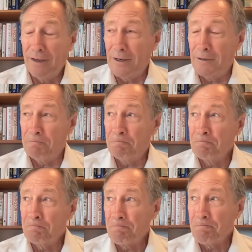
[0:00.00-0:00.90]
Um,
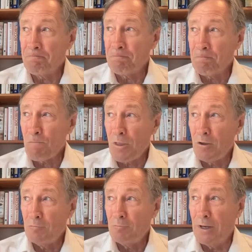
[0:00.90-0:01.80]

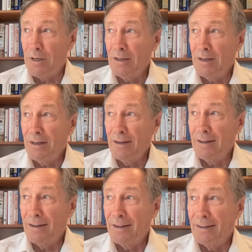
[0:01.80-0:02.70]
but
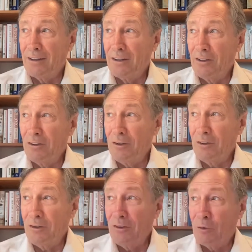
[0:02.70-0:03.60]
uh,
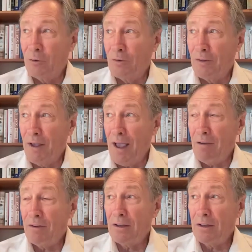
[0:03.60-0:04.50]
you know,
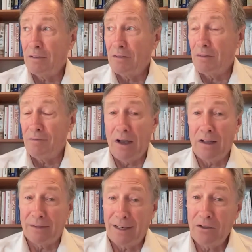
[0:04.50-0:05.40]
having the
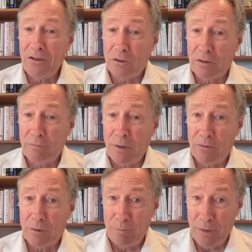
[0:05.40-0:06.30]
validation of
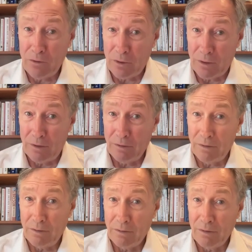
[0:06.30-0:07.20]
Mitsubishi
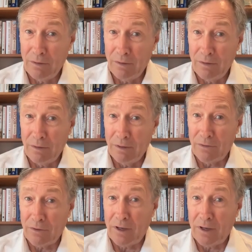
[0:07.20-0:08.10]
mm uh,
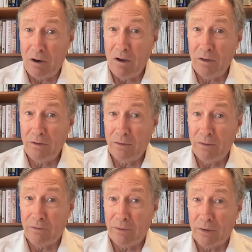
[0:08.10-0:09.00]
signing on to
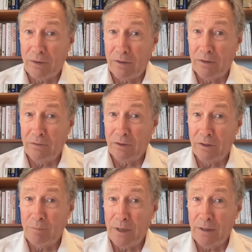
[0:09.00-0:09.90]
this thing is
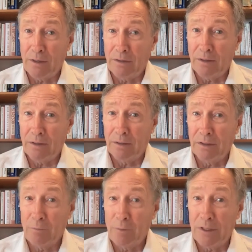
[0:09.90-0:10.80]
going to make it a
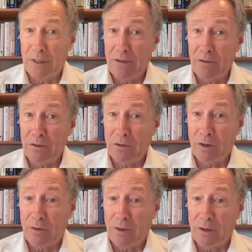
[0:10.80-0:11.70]
little bit
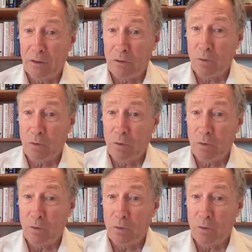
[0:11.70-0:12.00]
easier, I think, and